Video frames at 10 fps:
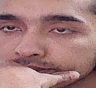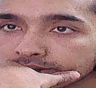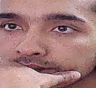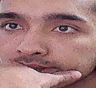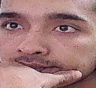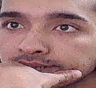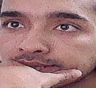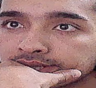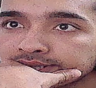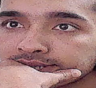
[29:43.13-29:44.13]
see,
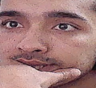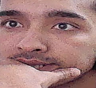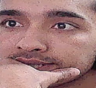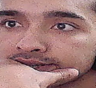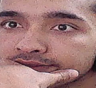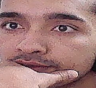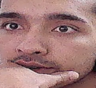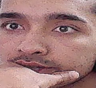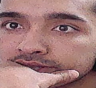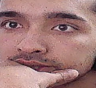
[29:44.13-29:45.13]
this is in
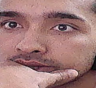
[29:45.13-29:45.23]
reverse,